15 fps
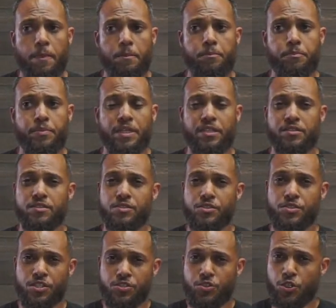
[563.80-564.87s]
But
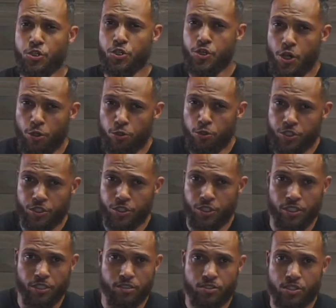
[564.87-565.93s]
just the notion,
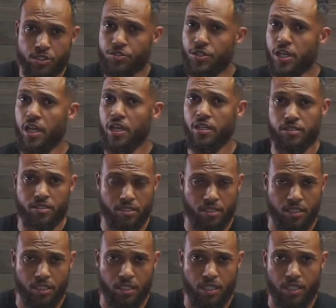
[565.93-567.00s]
just the hint
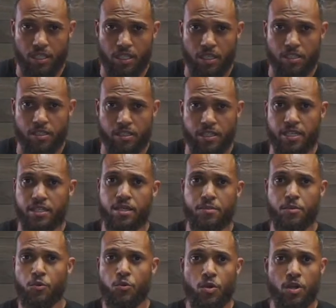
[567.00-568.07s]
that,
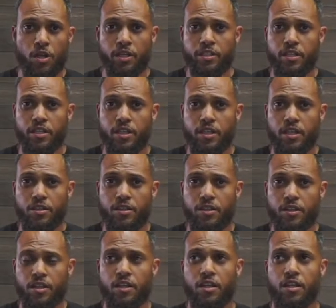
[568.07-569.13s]
number one,
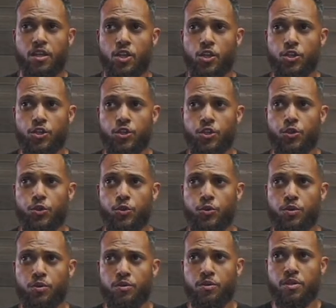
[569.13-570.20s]
you
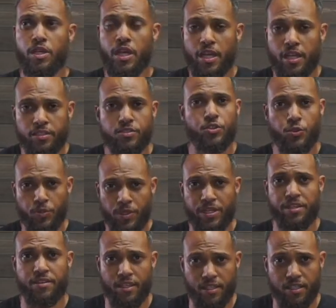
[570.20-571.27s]
can't do
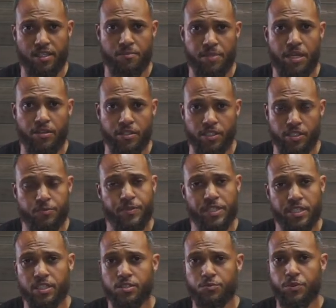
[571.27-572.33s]
anything about us
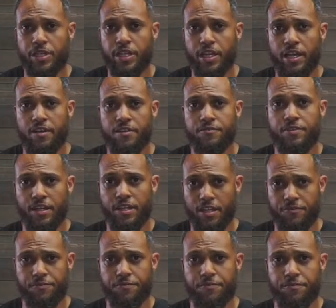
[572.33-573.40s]
because we have
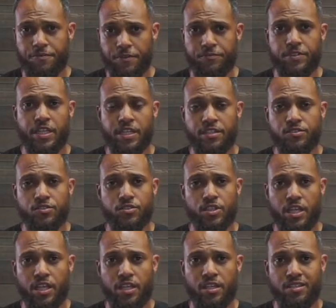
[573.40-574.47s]
F-15s
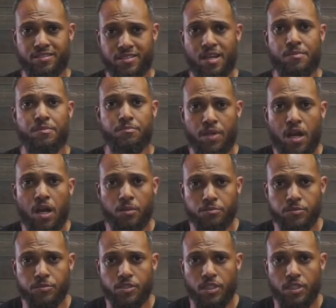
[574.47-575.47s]
and atomic bombs